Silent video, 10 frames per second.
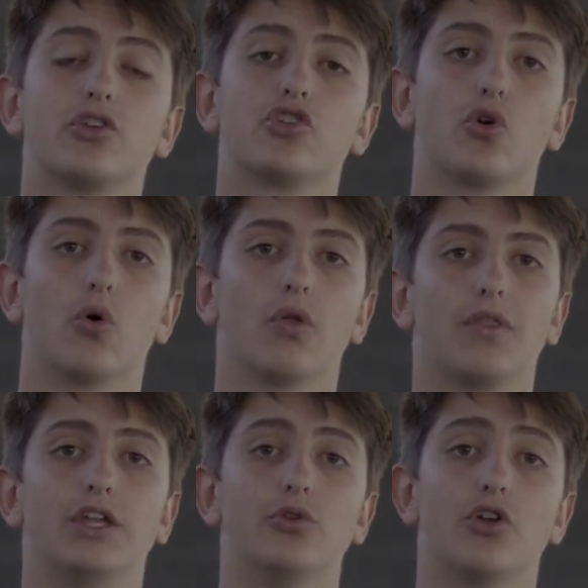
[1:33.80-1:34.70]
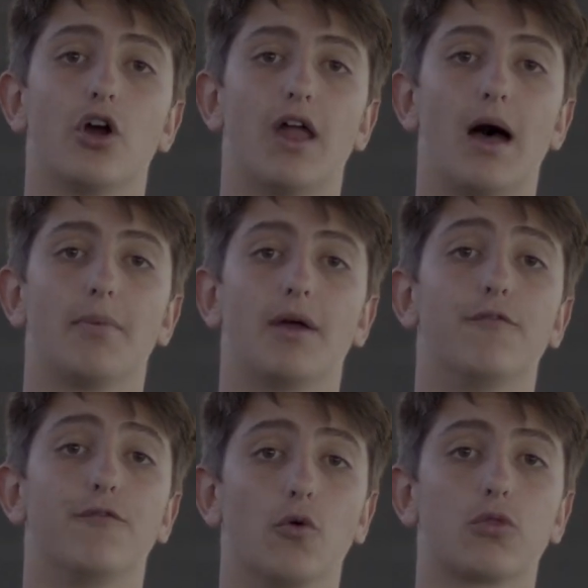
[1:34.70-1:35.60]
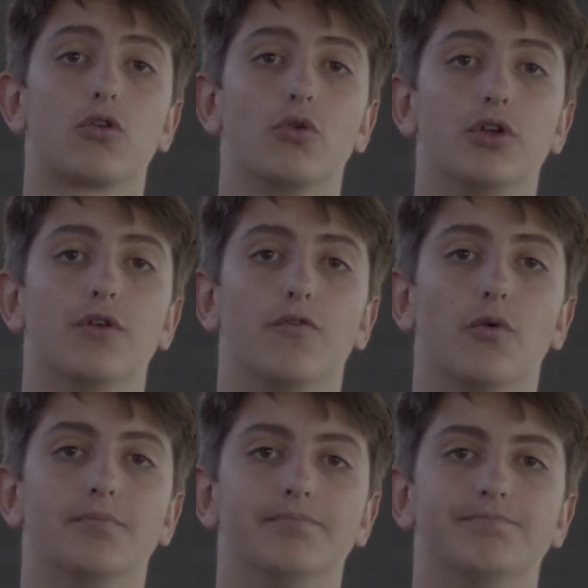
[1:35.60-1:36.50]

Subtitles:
ensure that you turn up in full school uniform.